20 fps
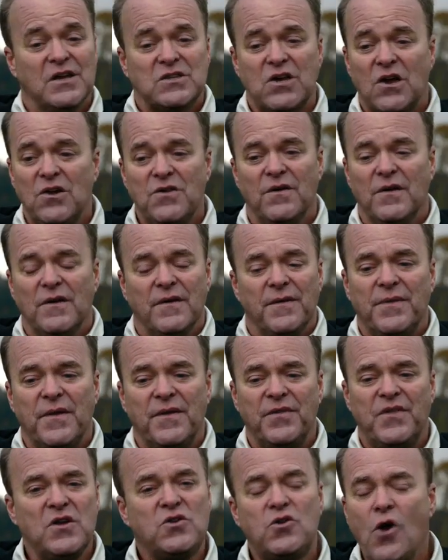So
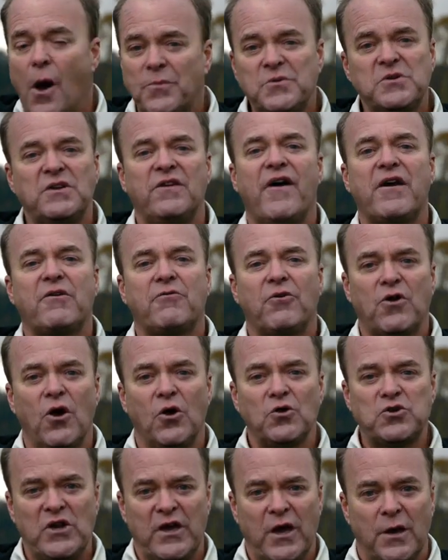the adoption of
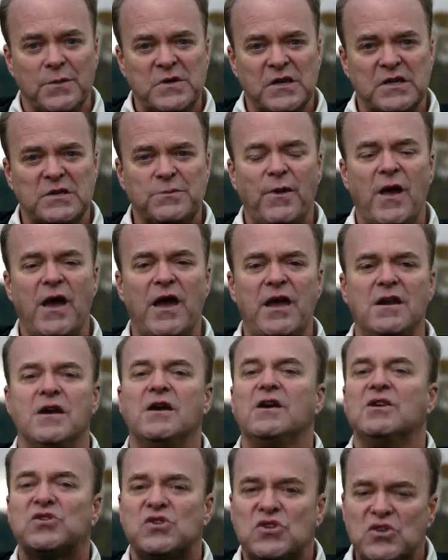agriculture helps explain
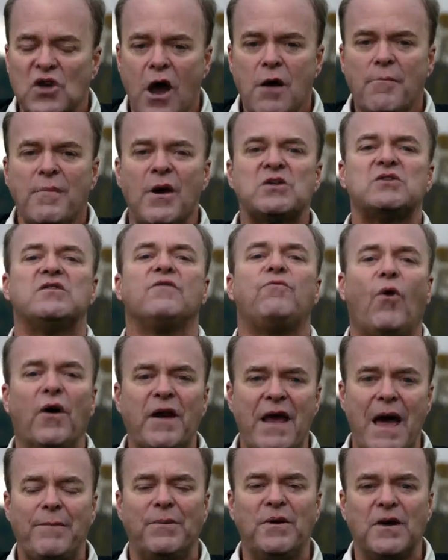so much of
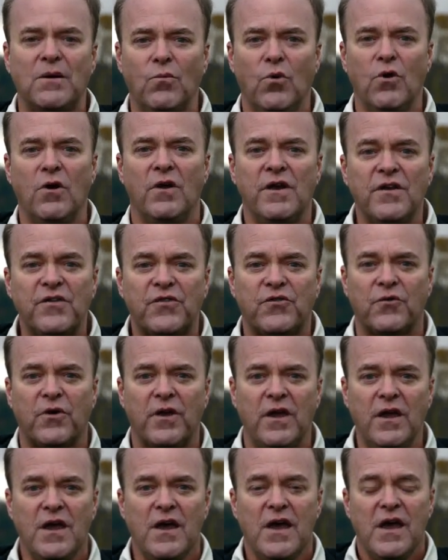what happened in world
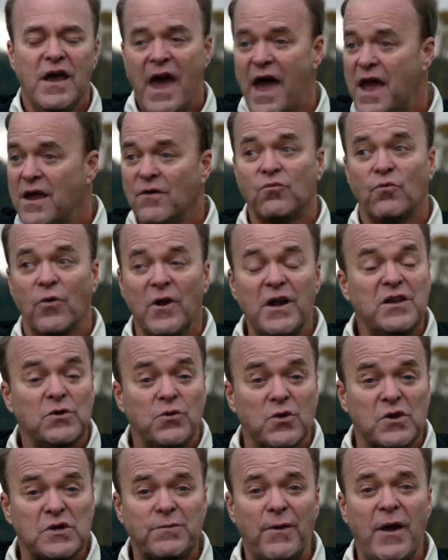history and really
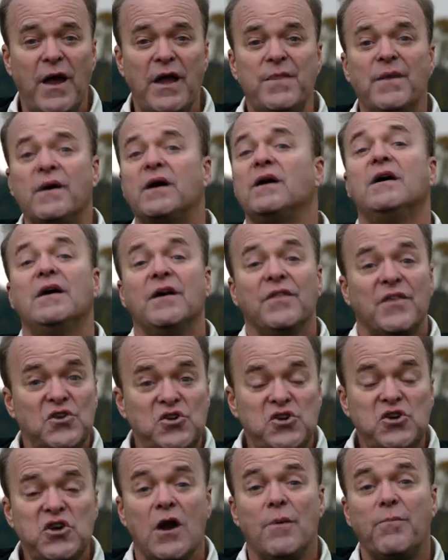to explain the, the
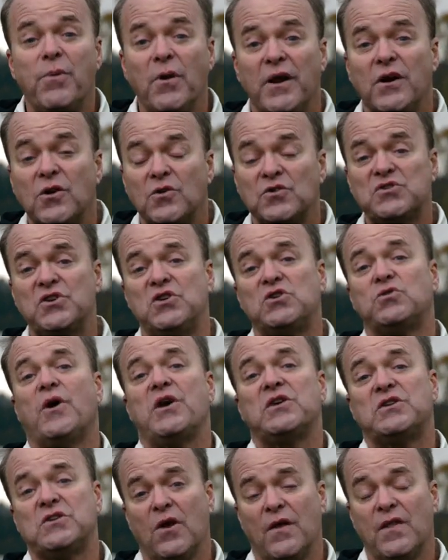geopolitical
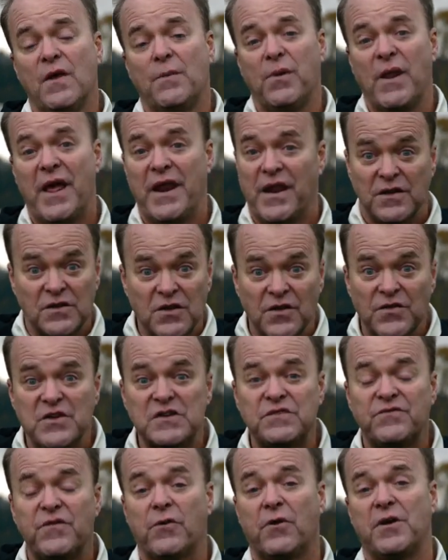situation on the planet to
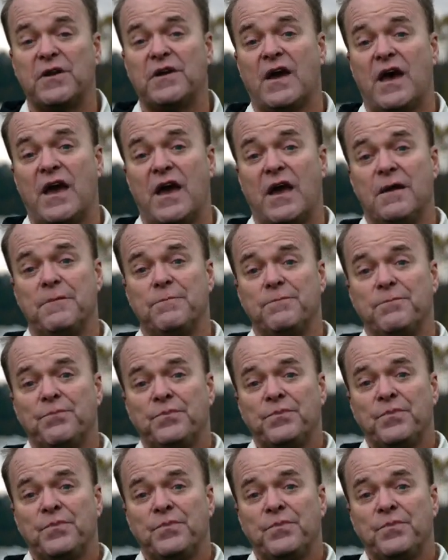this very day.